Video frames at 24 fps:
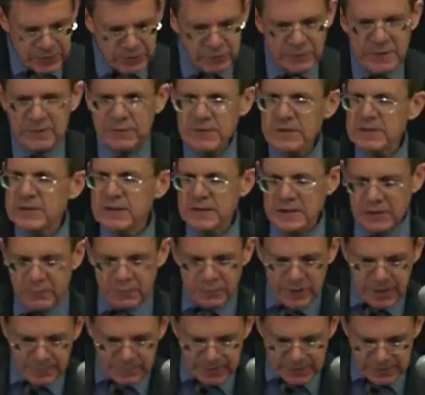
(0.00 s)
to revisit their
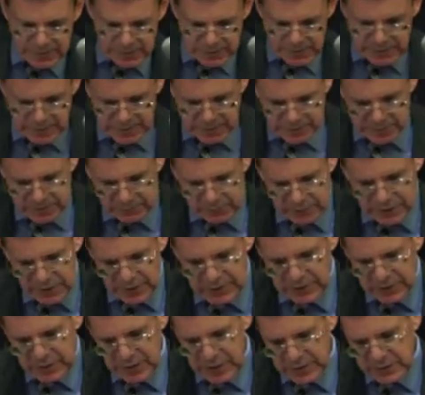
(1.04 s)
premises. It would
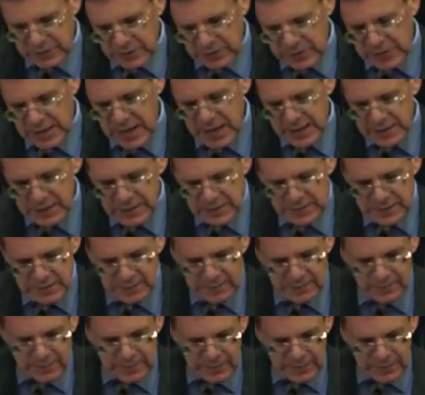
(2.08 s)
undercut their status.